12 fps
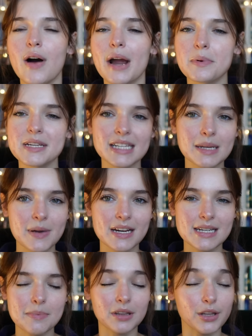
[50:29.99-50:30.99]
I recently
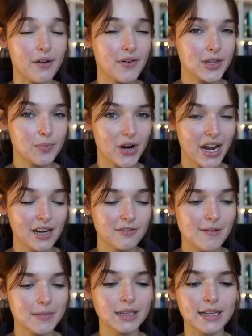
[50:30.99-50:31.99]
picked up Love on the Brain
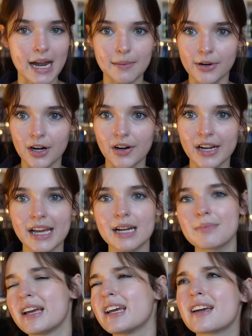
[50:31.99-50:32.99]
from the library, and
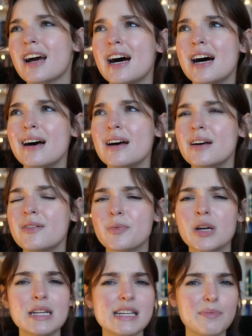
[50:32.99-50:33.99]
I'm like,
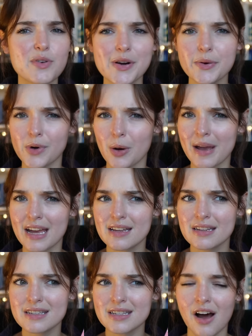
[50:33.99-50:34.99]
contemporary
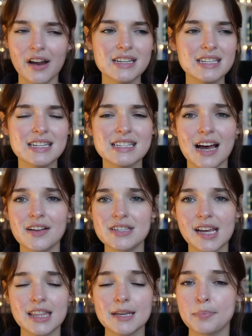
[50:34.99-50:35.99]
romance honestly sounds
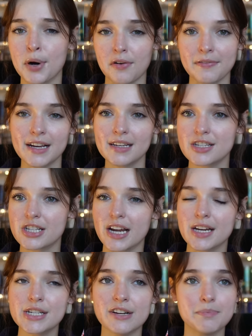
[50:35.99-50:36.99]
like the perfect
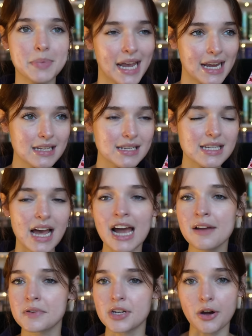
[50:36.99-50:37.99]
change of pace. I
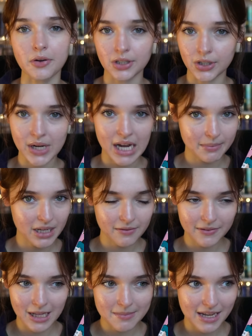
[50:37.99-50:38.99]
have no clue how I'm gonna
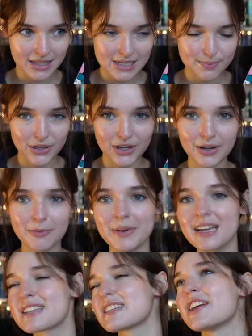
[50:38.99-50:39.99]
feel about this book
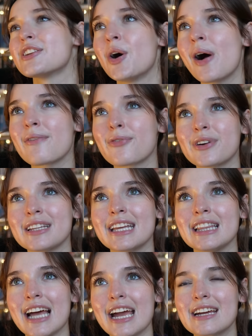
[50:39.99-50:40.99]
because I know I've really
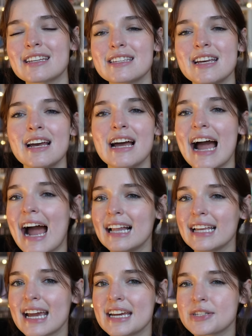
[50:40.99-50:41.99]
liked
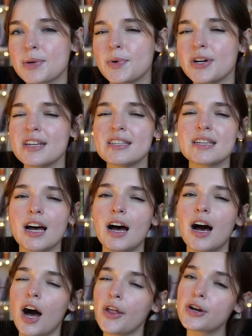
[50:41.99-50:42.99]
Allie Hazelwood's
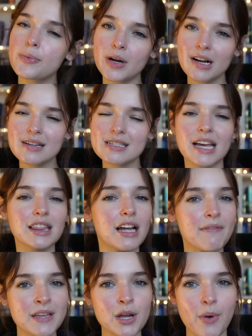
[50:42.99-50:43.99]
other books. Like,
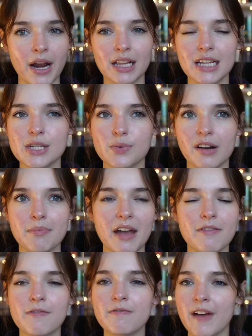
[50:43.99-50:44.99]
Love Theoretically is one of my
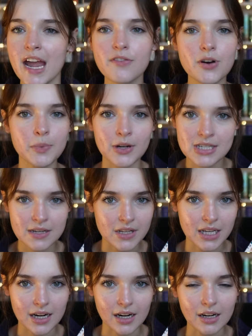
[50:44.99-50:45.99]
favorite books of the
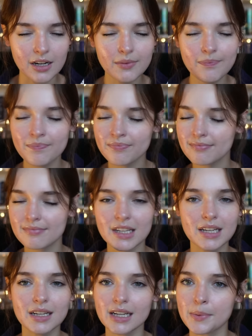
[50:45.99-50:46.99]
year.
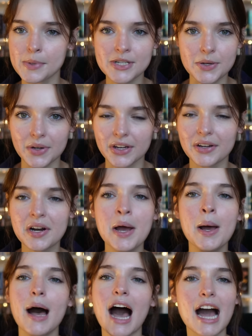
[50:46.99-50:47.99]
It was so good.
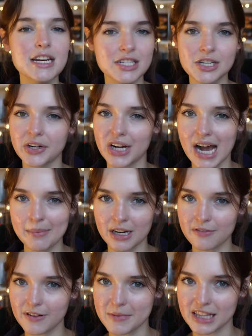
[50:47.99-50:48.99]
I just don't know how I'm
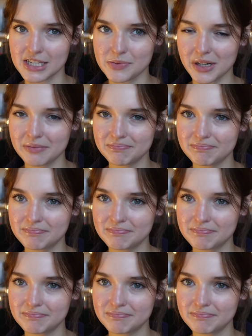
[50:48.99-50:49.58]
gonna feel about this one.